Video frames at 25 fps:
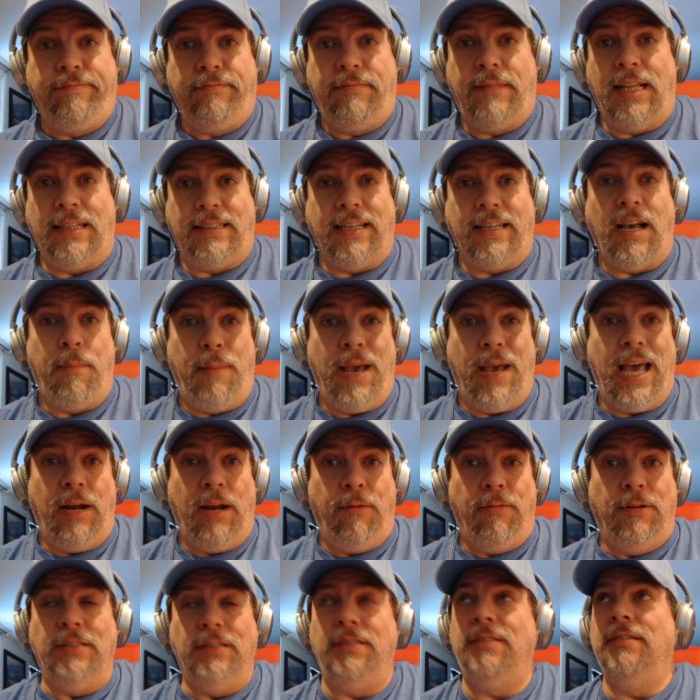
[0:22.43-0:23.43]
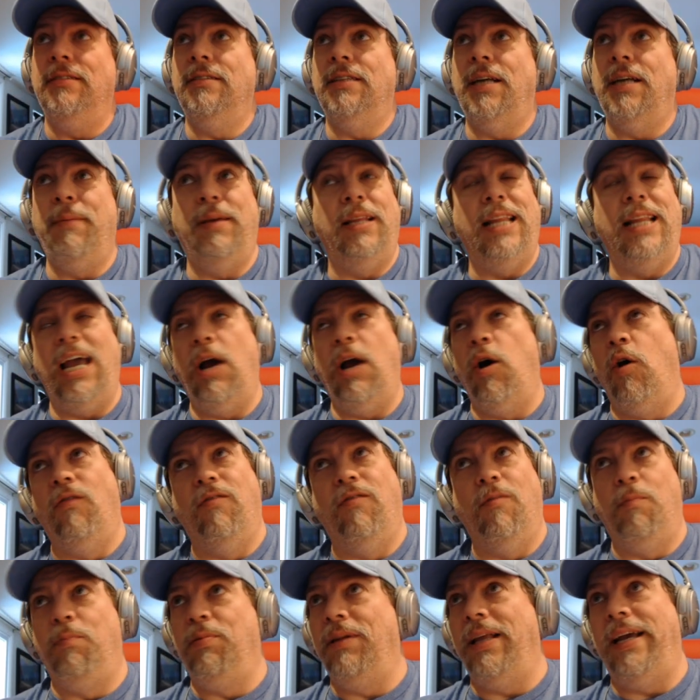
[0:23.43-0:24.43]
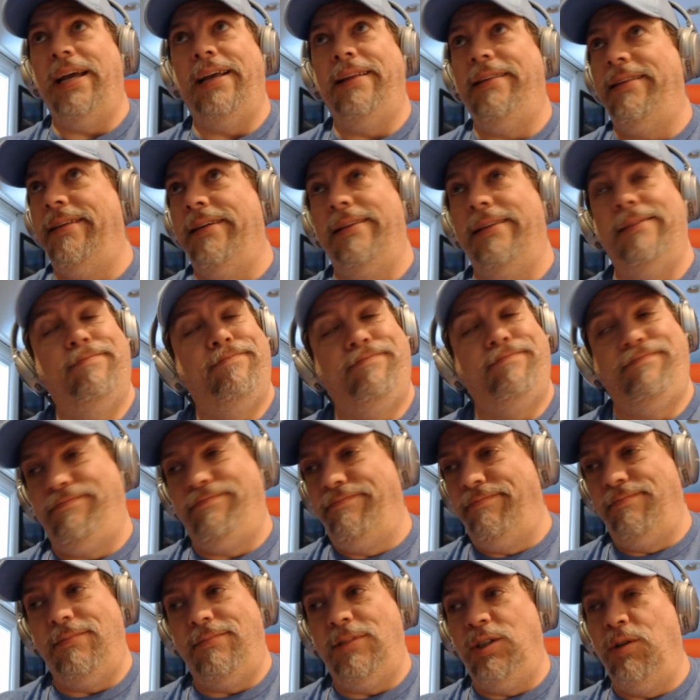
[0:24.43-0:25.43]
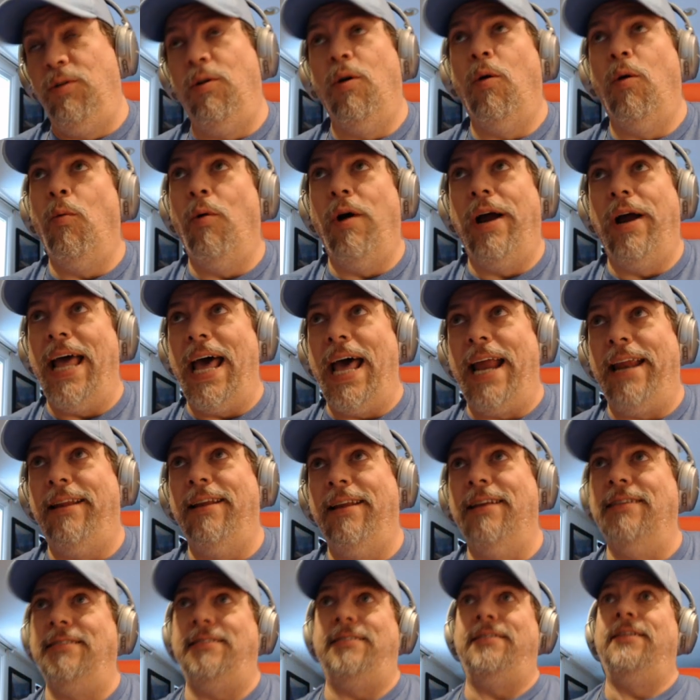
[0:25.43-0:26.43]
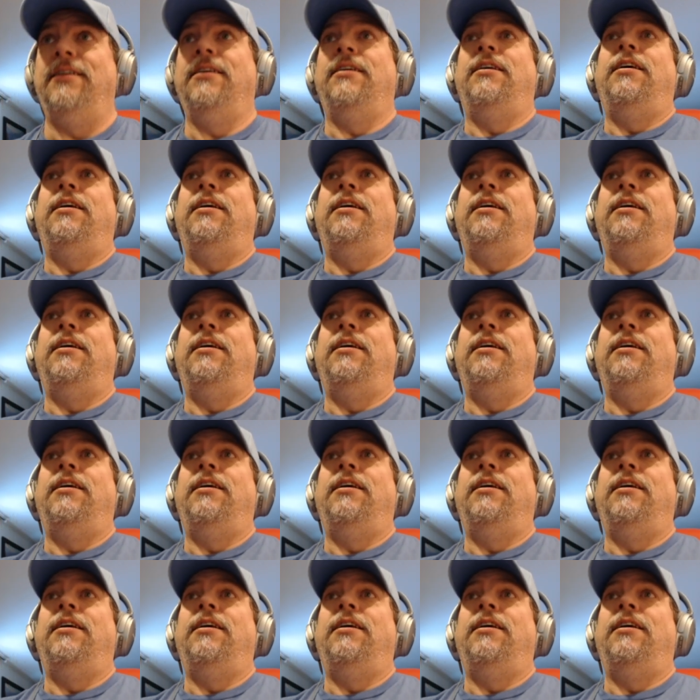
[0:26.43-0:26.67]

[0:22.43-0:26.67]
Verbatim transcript: That's how bad it was. I mean, they overplayed the you-know-what out of this.